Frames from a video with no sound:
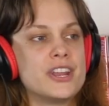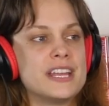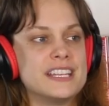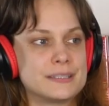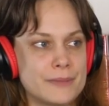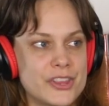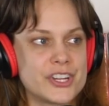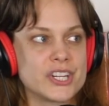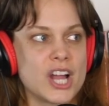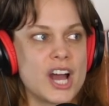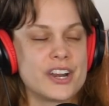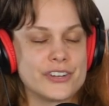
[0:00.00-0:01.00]
But his
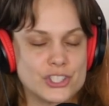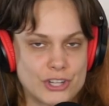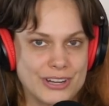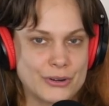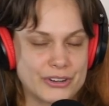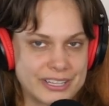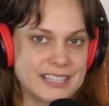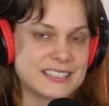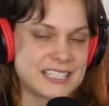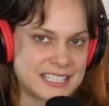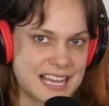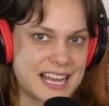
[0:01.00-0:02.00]
mother got a restraining order
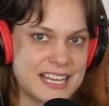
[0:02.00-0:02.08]
against the